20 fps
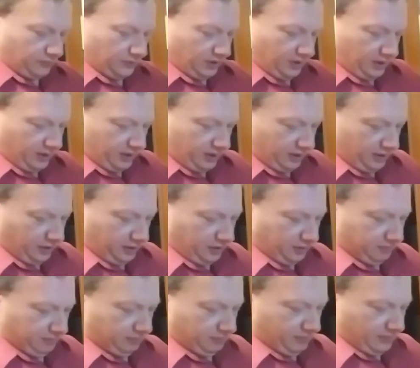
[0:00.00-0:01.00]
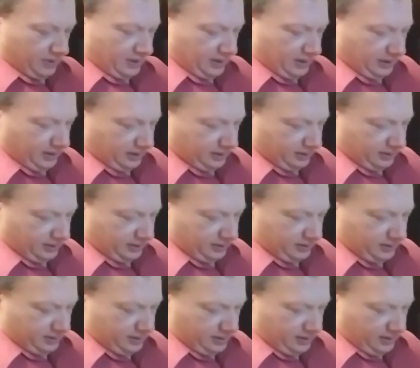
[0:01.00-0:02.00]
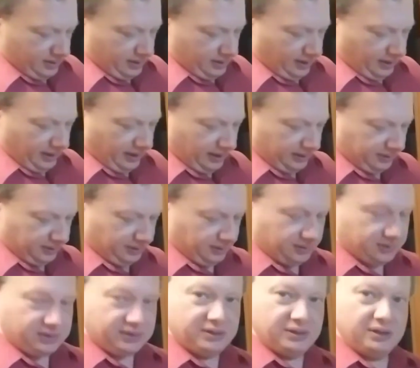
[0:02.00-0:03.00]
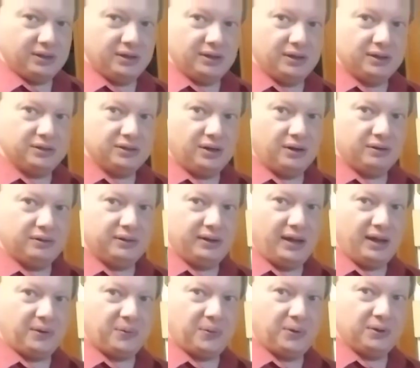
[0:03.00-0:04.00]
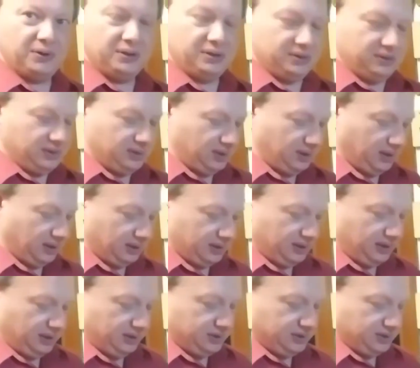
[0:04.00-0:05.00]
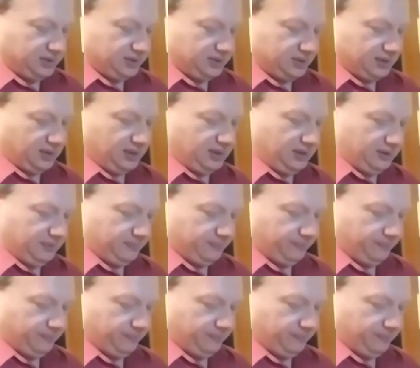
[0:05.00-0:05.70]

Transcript: Oh my. That looks good. It turned out really good. Can't you see?